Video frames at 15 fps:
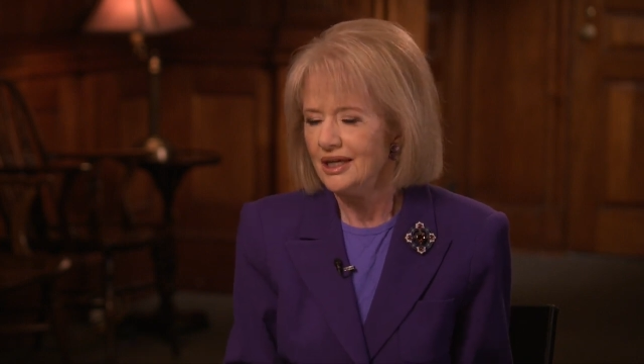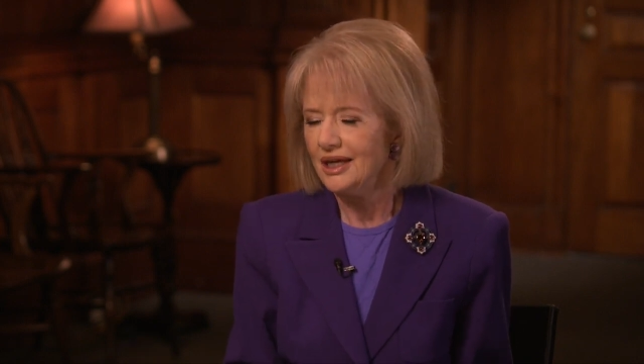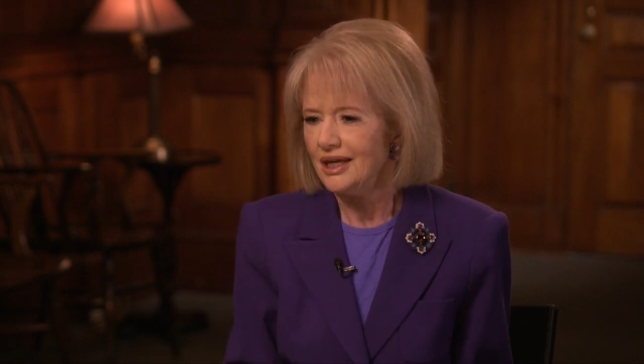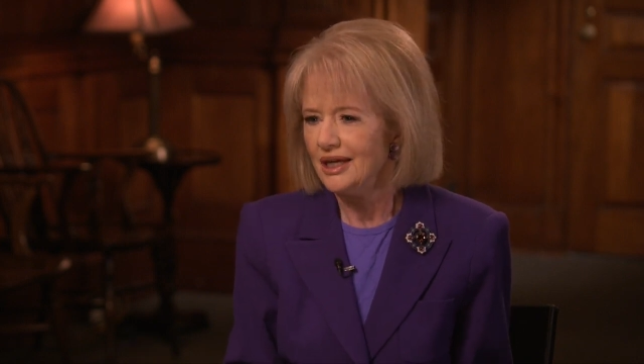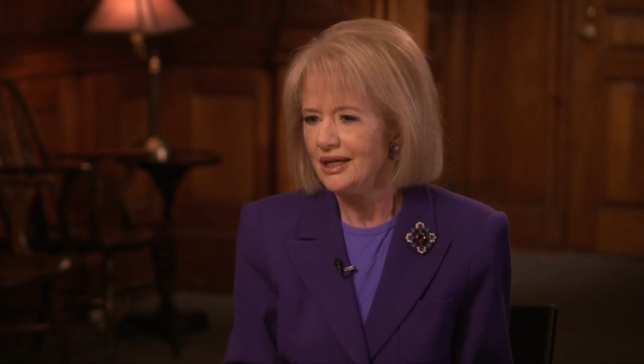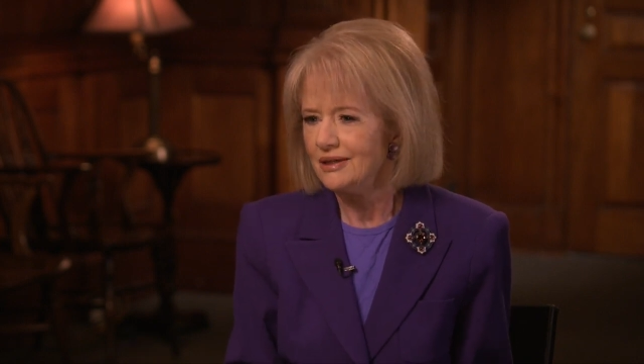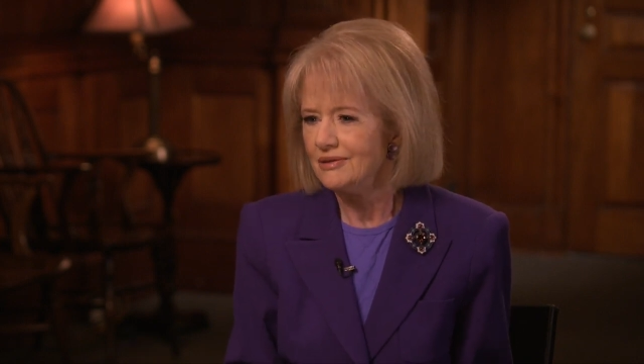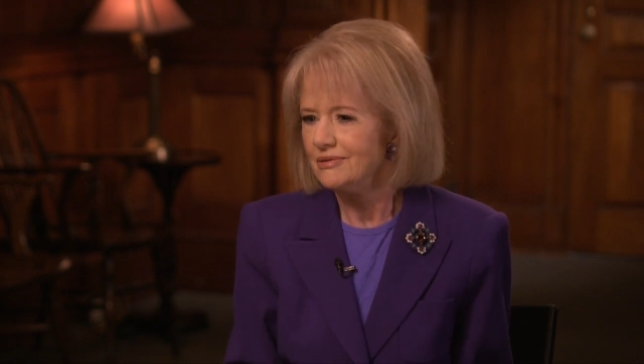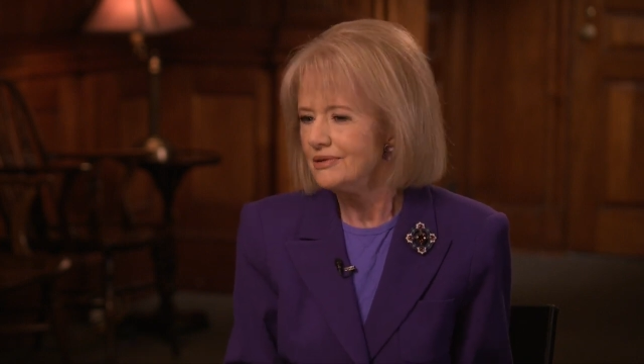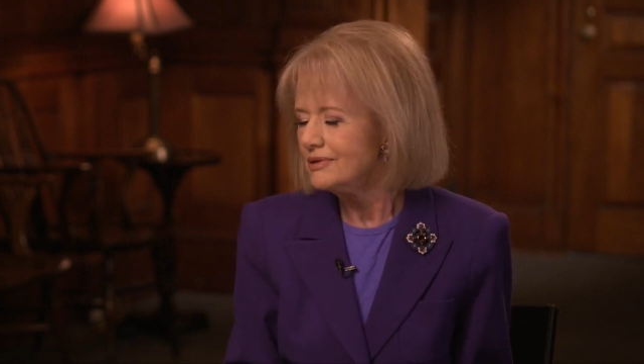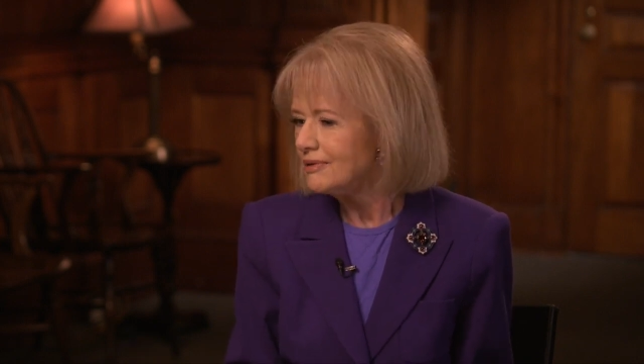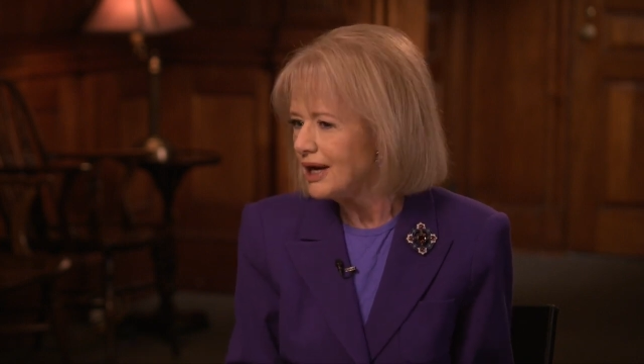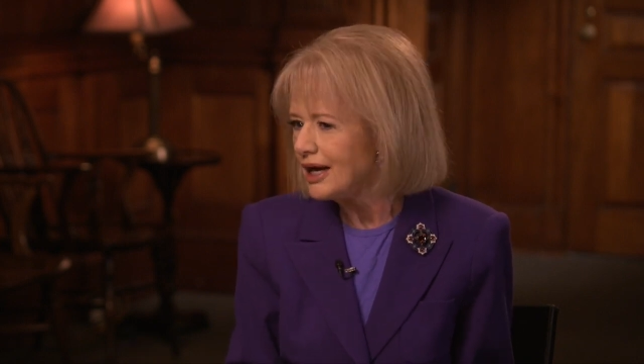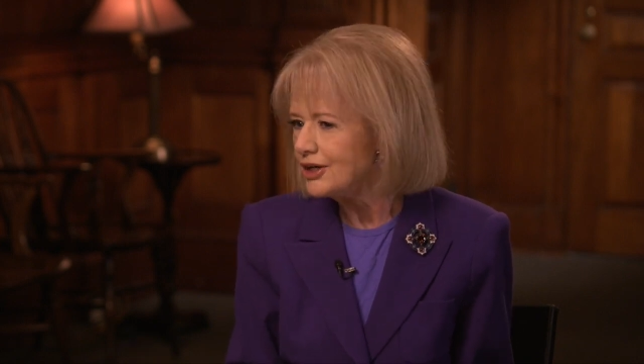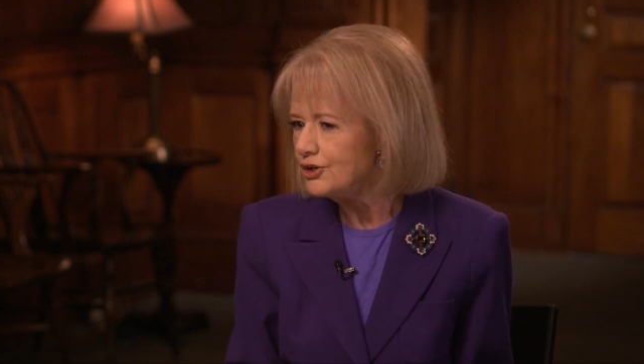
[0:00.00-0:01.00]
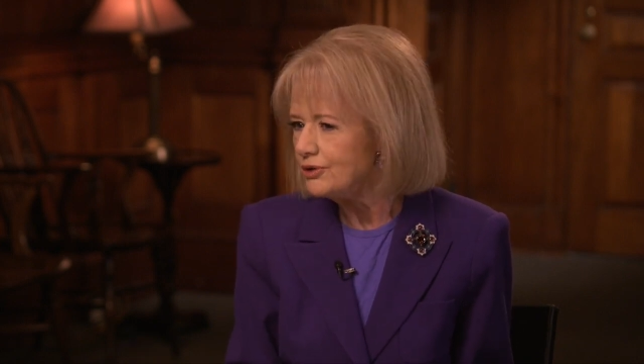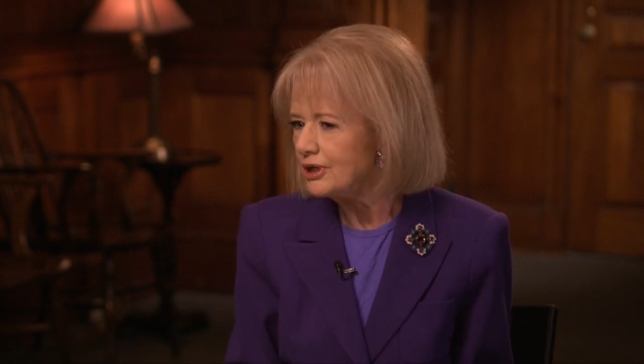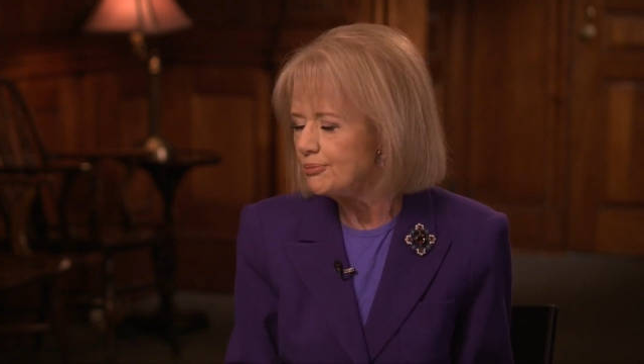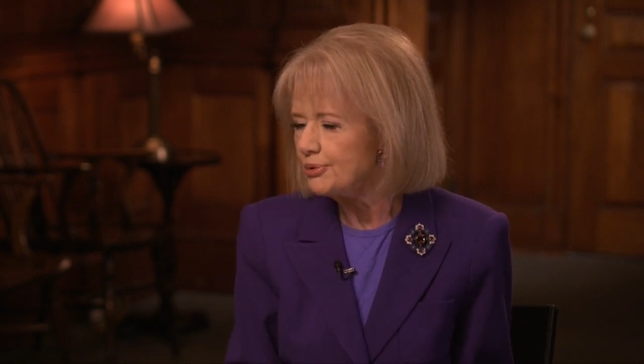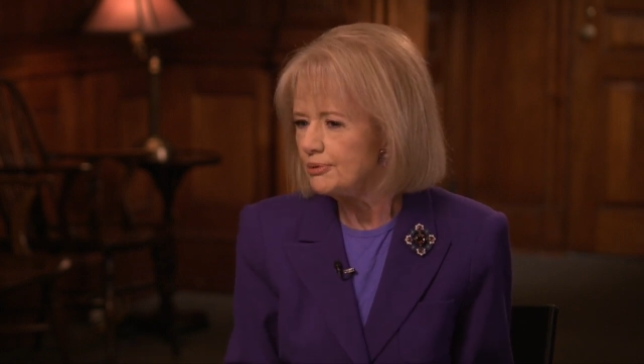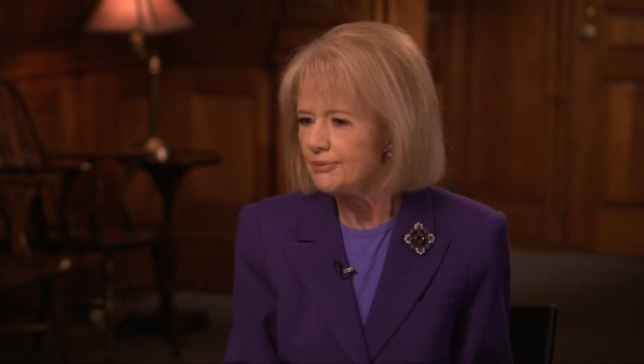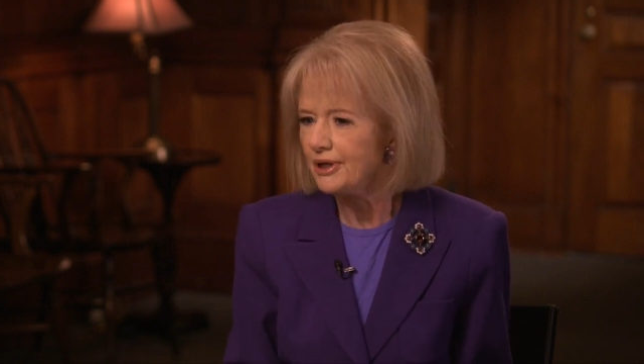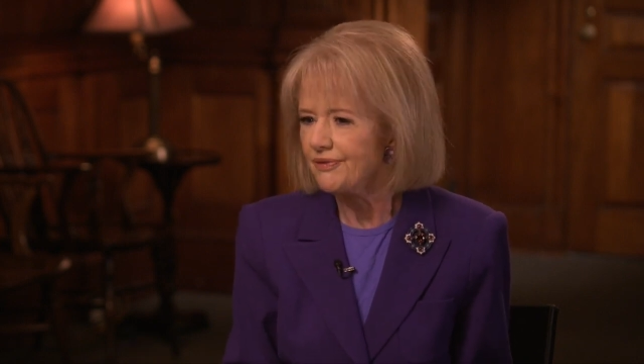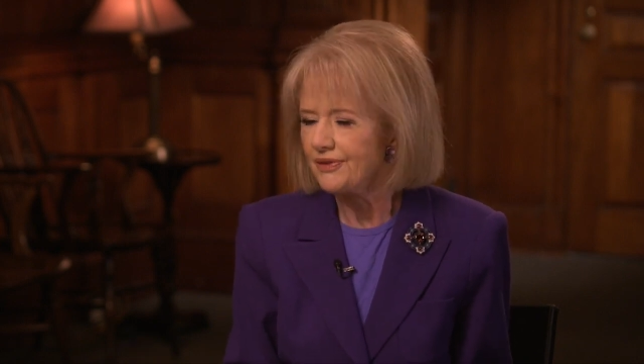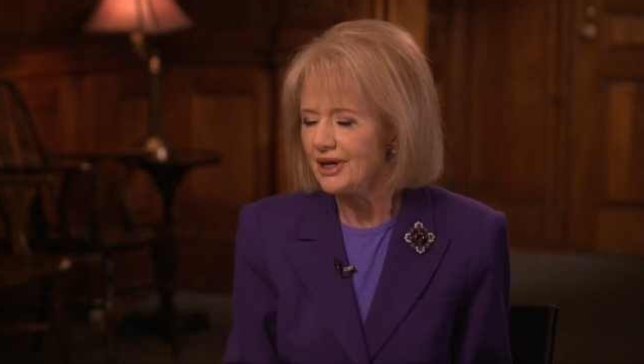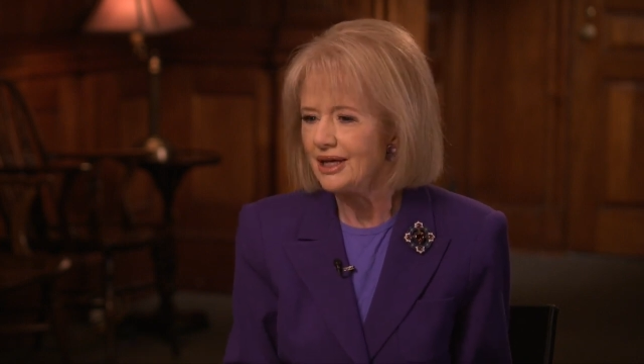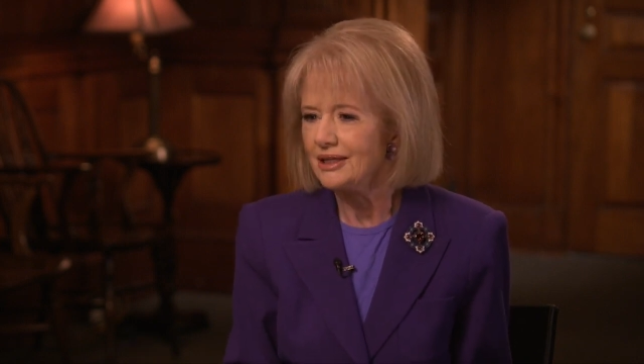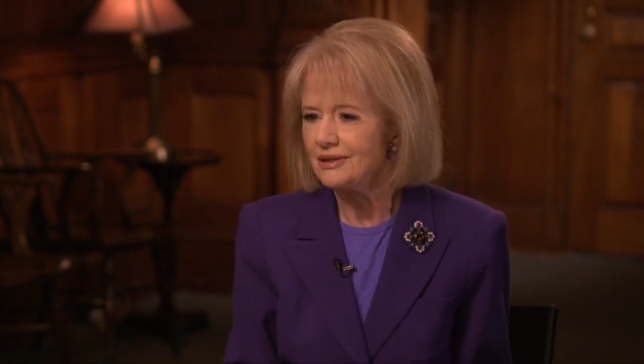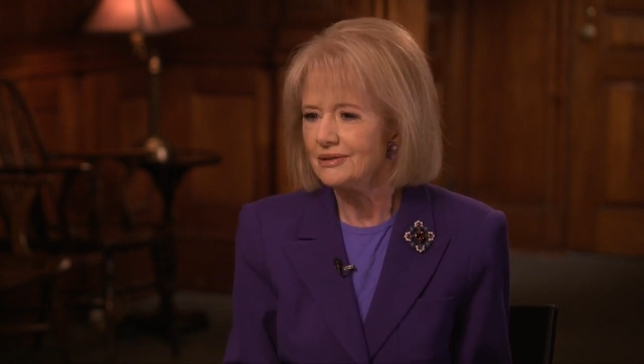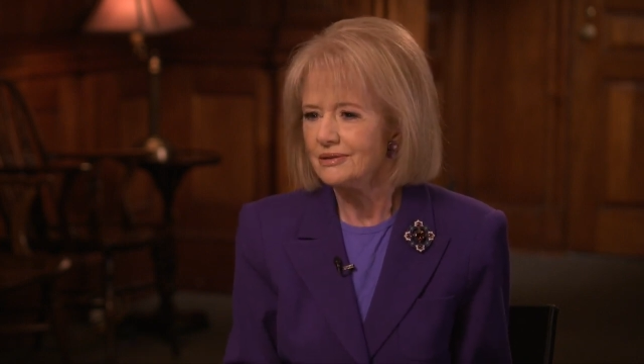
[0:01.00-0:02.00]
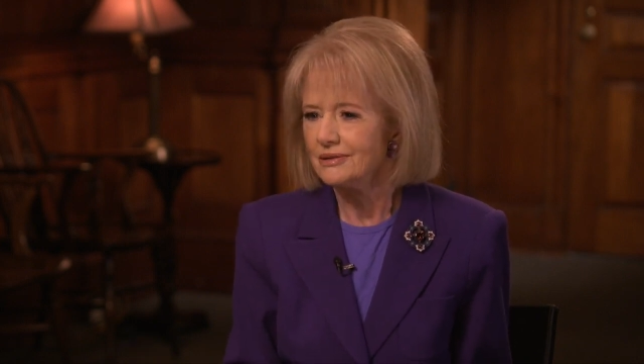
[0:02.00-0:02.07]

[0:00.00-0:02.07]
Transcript: and how do you implement that?